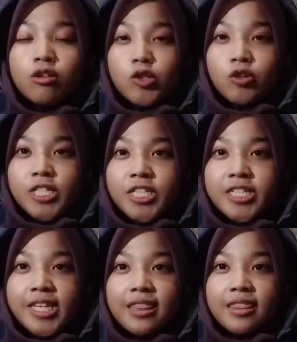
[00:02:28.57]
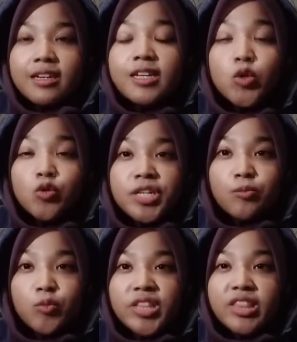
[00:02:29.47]
Construction sector, 3D
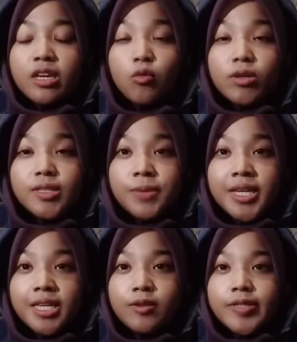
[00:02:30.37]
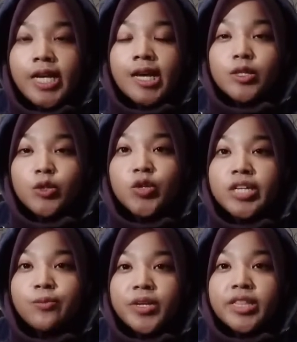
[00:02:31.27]
printing was being used.
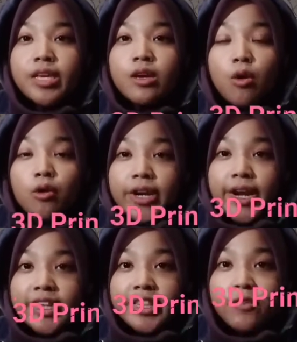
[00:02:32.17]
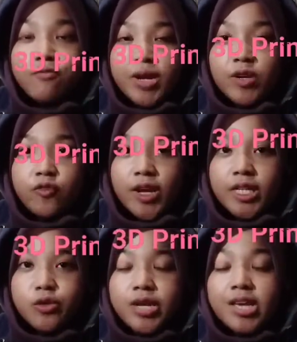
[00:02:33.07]
3D printing or additive
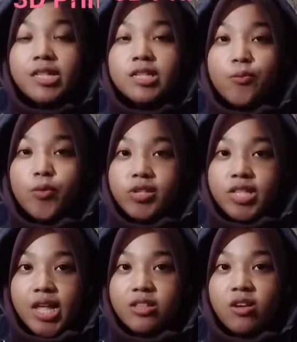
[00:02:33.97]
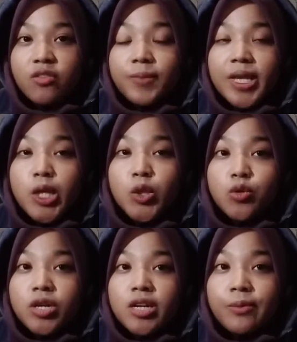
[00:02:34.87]
manufacturing is a process of making
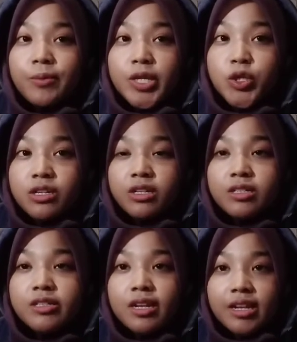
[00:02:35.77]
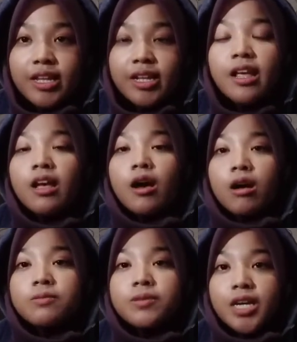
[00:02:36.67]
three-dimensional solid
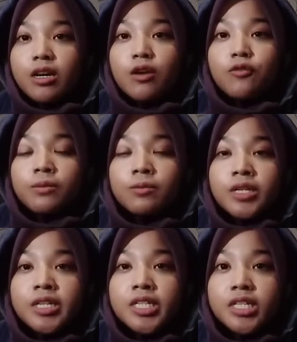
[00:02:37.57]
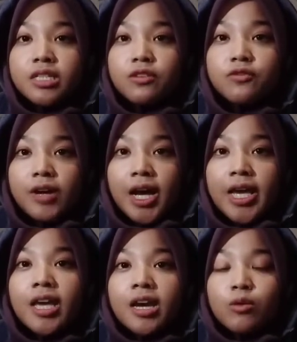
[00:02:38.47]
object from a digital
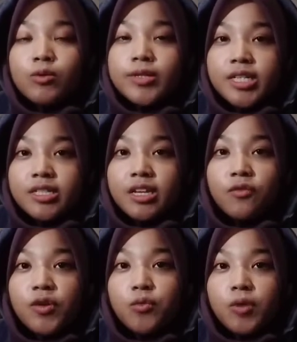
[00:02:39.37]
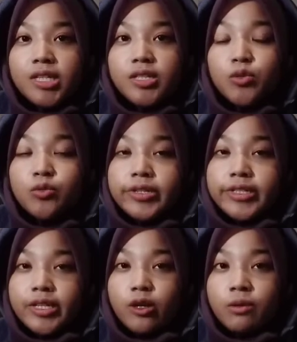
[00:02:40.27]
file, which has given rise towards
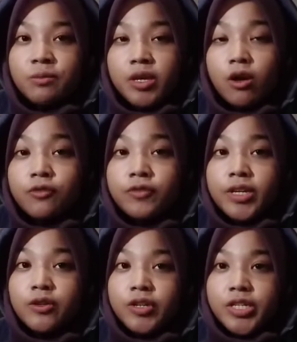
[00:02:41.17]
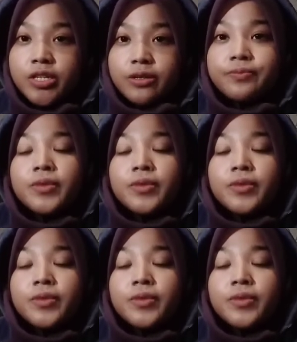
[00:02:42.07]
the economy of Indonesia.